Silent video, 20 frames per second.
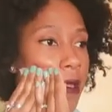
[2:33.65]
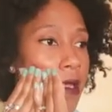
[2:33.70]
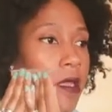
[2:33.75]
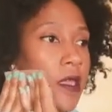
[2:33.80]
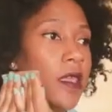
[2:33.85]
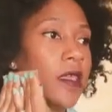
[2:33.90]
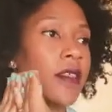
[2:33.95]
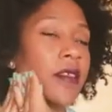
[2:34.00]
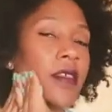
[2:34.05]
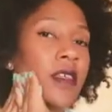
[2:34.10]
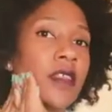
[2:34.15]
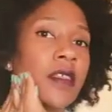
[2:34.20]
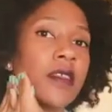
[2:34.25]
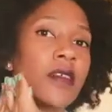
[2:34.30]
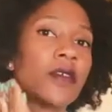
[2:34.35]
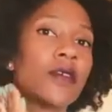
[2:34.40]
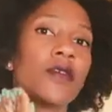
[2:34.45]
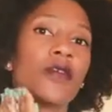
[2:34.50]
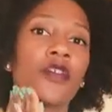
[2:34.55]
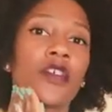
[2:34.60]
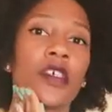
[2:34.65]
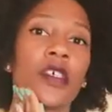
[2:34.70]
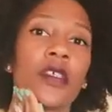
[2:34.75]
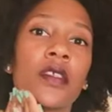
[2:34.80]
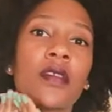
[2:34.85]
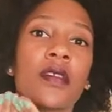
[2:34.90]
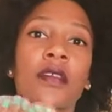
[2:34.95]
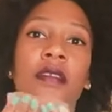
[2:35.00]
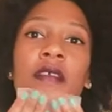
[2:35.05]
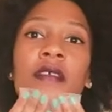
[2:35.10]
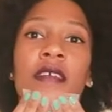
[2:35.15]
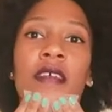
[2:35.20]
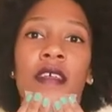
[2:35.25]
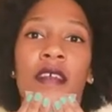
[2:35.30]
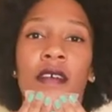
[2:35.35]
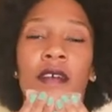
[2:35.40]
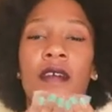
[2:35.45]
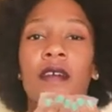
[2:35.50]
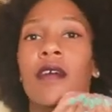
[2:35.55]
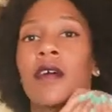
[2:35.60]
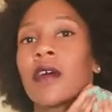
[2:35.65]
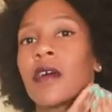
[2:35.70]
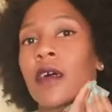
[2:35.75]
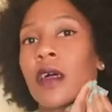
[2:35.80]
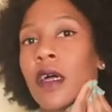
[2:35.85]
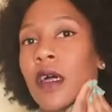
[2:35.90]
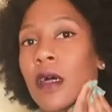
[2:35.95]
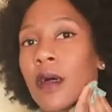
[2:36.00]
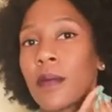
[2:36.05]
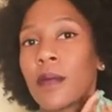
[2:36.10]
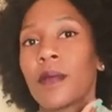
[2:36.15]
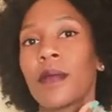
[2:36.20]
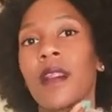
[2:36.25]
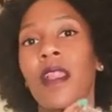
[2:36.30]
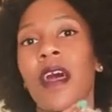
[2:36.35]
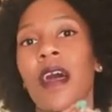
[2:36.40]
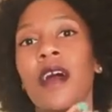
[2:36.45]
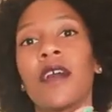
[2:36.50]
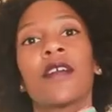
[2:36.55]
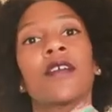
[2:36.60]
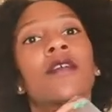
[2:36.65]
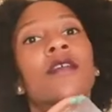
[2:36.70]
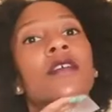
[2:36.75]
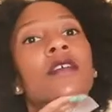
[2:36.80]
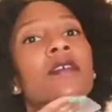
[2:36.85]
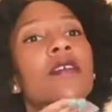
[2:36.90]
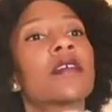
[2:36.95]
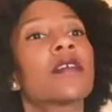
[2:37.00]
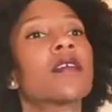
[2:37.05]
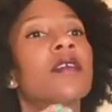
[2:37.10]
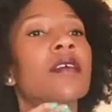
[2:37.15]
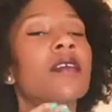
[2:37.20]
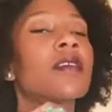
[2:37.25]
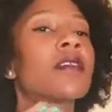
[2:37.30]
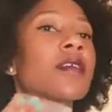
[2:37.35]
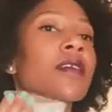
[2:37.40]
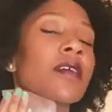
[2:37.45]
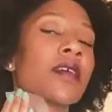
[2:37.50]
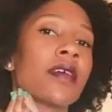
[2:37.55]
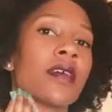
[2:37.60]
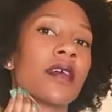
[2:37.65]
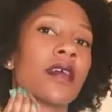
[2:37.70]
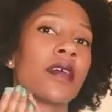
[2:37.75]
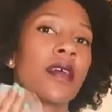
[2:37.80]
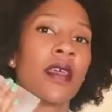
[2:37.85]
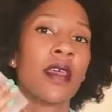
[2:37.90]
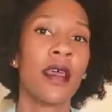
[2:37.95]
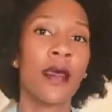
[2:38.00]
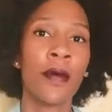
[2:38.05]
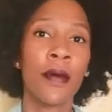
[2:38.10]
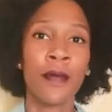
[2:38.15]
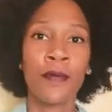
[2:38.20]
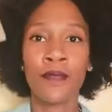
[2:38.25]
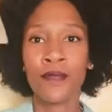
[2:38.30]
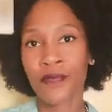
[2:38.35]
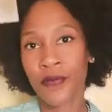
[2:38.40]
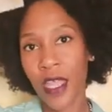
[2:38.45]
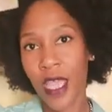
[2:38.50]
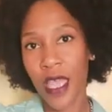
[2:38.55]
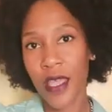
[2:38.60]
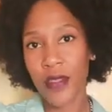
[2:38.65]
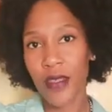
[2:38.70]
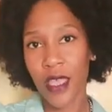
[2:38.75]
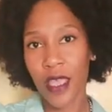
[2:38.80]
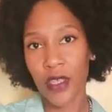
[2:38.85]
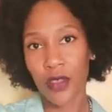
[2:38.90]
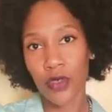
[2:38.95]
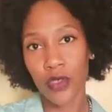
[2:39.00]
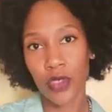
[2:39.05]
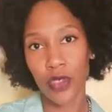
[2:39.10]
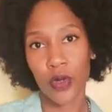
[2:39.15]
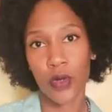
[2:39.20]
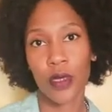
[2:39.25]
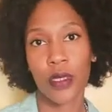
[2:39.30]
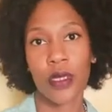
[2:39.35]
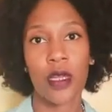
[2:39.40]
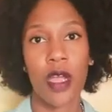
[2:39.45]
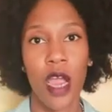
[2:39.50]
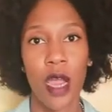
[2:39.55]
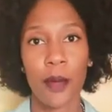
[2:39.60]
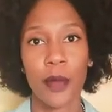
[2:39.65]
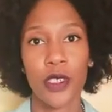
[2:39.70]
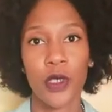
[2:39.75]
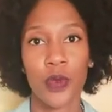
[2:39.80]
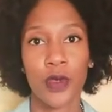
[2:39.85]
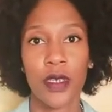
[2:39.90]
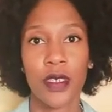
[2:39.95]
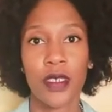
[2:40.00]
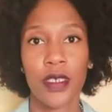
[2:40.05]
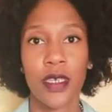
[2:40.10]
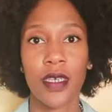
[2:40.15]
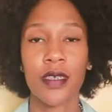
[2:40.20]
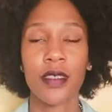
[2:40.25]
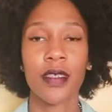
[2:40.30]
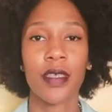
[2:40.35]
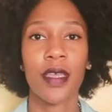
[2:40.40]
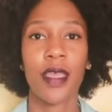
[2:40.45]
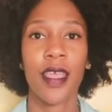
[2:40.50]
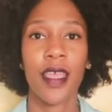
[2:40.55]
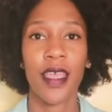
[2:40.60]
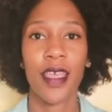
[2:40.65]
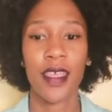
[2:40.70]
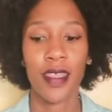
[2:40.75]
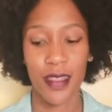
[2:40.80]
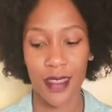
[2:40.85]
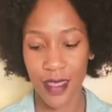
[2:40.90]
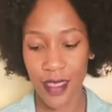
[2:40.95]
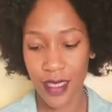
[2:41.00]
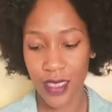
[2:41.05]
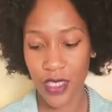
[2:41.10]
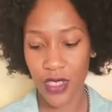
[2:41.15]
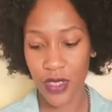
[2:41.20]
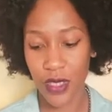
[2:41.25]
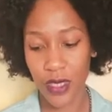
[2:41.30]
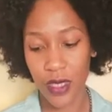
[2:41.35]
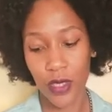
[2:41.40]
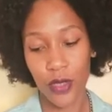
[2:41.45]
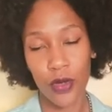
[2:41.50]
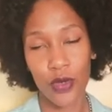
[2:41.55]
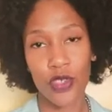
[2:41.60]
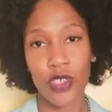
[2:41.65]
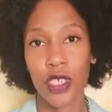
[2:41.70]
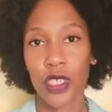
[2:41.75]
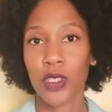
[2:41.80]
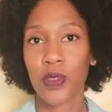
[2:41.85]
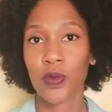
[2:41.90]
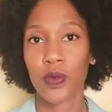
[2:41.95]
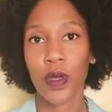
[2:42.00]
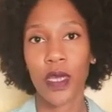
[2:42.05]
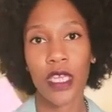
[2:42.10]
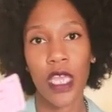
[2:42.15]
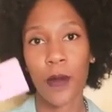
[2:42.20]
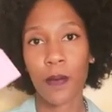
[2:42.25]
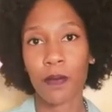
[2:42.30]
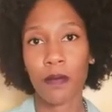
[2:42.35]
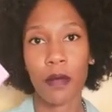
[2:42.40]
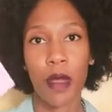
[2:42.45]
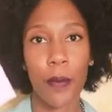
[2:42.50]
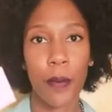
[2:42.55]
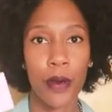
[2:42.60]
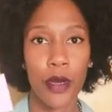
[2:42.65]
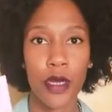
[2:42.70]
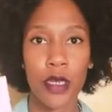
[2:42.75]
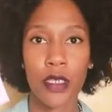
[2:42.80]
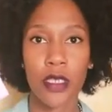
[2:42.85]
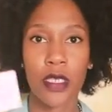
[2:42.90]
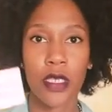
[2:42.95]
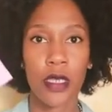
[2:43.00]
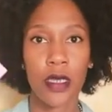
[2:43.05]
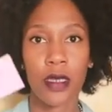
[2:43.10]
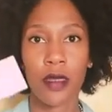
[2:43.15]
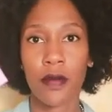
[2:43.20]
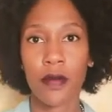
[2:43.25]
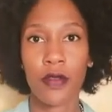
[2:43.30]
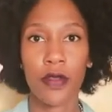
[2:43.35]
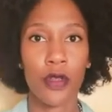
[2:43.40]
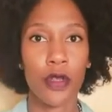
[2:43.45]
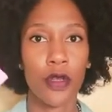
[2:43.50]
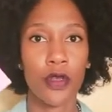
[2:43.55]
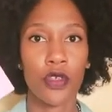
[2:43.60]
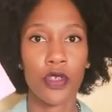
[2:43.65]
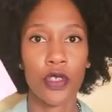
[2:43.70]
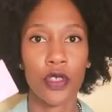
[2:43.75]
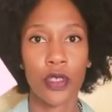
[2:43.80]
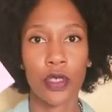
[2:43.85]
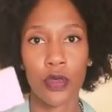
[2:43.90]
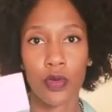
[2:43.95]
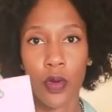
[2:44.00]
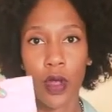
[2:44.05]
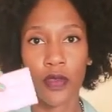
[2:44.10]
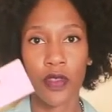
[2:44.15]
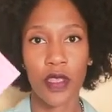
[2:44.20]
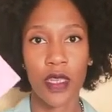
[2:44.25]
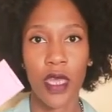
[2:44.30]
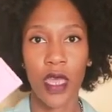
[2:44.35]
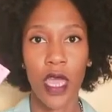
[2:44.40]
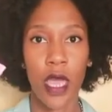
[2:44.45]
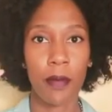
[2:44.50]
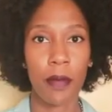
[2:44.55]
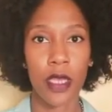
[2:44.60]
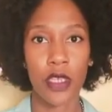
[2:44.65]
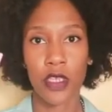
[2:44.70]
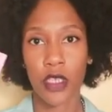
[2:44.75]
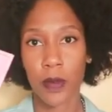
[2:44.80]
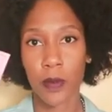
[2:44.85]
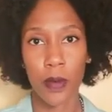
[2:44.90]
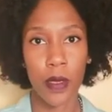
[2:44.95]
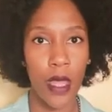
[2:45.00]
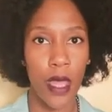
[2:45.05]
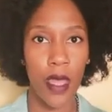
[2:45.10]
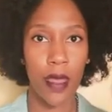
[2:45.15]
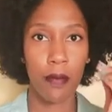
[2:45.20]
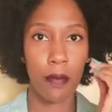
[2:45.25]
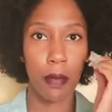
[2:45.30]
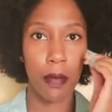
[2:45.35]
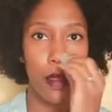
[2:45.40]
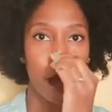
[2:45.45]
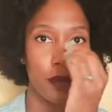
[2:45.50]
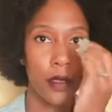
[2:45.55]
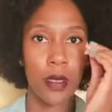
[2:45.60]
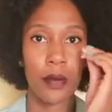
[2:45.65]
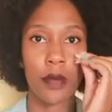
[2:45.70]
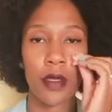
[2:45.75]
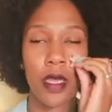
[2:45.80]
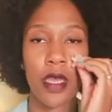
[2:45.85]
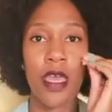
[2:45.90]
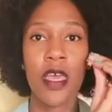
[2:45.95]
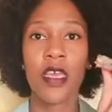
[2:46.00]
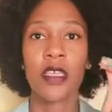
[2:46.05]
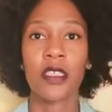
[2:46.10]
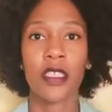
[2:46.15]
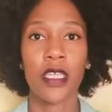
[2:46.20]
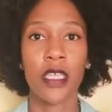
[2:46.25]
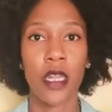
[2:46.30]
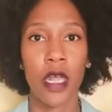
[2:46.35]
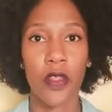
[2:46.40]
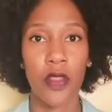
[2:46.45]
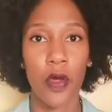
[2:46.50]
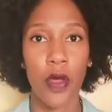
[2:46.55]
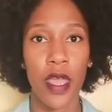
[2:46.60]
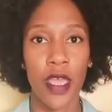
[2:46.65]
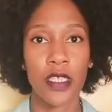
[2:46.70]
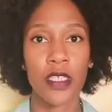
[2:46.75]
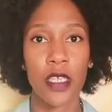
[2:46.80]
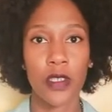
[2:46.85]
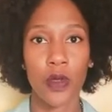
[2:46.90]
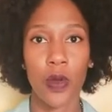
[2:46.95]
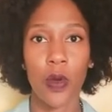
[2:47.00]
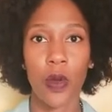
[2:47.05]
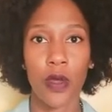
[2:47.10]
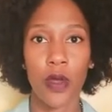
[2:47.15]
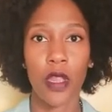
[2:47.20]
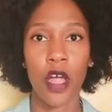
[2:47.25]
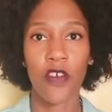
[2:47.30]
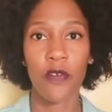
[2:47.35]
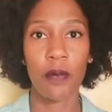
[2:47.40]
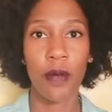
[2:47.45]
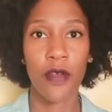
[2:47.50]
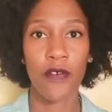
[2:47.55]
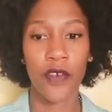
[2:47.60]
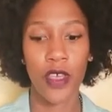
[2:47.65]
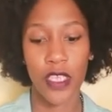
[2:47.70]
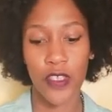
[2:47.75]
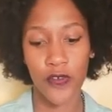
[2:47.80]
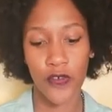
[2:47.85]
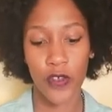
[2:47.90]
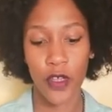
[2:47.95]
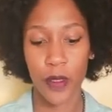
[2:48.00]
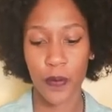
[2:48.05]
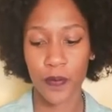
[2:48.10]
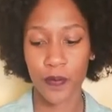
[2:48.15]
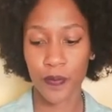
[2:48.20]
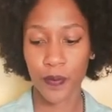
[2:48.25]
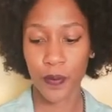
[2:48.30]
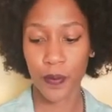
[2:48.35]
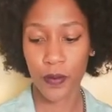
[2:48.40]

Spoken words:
And you just blot your skin. And then you just throw it in the garbage when you're done. And these little sheets, I keep in my purse, and just throughout the day, I may just blot to get all the excess oil off my face from,